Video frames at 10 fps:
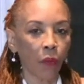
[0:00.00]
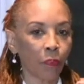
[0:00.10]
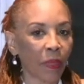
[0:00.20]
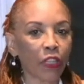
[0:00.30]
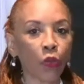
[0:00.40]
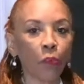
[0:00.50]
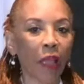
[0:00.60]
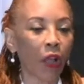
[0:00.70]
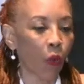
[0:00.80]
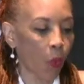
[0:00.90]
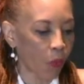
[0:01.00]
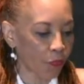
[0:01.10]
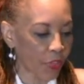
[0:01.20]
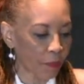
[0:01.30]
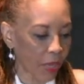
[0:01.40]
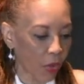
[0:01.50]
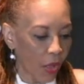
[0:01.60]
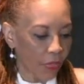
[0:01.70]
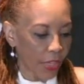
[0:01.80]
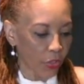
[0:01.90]
be you male or female,
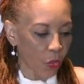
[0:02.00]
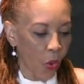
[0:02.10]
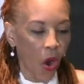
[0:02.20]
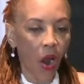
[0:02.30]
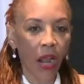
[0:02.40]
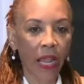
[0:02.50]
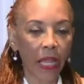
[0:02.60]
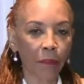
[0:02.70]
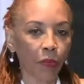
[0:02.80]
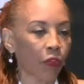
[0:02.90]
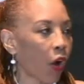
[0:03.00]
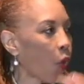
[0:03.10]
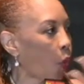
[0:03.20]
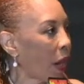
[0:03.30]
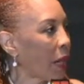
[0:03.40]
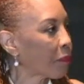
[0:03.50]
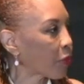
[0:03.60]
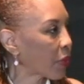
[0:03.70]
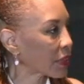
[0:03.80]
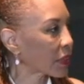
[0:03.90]
that you are an emperor or
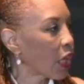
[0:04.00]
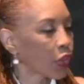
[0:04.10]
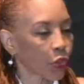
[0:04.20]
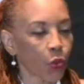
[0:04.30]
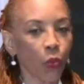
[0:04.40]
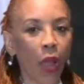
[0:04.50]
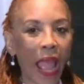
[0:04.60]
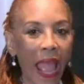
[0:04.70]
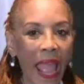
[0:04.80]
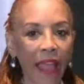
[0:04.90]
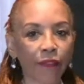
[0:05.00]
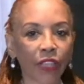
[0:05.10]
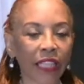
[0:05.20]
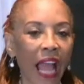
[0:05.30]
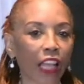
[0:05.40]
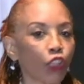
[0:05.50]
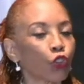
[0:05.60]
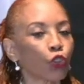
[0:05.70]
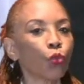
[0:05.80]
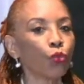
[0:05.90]
empress. You have the
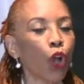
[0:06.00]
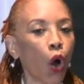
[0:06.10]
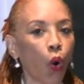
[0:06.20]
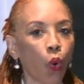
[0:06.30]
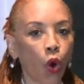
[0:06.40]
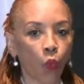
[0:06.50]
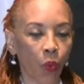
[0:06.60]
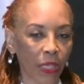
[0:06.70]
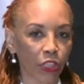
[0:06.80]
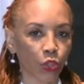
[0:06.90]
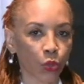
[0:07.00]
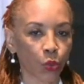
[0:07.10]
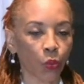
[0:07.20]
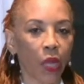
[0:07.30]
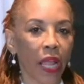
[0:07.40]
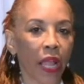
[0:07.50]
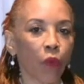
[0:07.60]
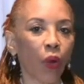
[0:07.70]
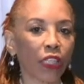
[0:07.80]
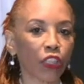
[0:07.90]
knowledge. You know what is true and
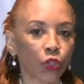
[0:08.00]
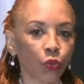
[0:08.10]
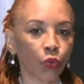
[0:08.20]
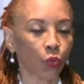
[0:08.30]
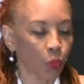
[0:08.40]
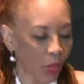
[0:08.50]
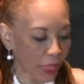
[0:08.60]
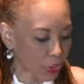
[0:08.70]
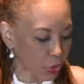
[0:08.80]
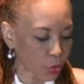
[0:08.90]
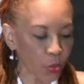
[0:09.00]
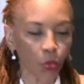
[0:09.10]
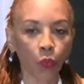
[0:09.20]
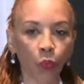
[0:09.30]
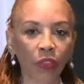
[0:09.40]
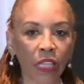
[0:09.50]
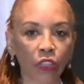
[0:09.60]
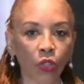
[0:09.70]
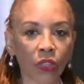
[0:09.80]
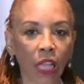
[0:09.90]
what is truth within
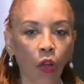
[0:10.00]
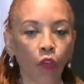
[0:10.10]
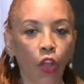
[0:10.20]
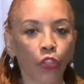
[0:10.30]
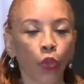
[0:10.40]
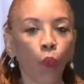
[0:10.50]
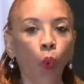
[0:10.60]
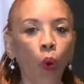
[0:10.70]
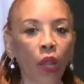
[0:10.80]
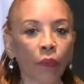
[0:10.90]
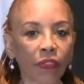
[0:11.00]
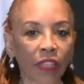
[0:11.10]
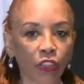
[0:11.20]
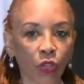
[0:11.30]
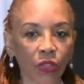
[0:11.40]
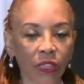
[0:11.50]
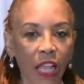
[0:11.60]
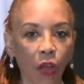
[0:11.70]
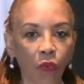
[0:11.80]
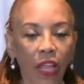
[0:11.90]
yourself. You're warring within
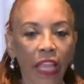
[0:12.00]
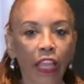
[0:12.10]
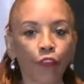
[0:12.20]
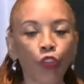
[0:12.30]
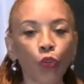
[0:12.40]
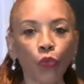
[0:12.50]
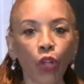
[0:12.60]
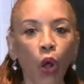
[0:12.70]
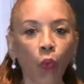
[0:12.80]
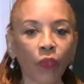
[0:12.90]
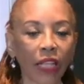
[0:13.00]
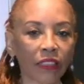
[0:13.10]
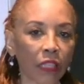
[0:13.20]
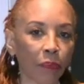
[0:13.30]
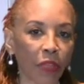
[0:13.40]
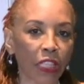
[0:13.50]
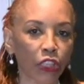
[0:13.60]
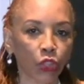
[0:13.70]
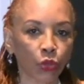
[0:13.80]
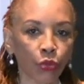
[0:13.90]
yourself. If you know that something
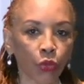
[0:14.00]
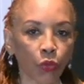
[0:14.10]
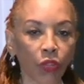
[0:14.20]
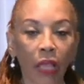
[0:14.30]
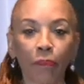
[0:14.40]
is true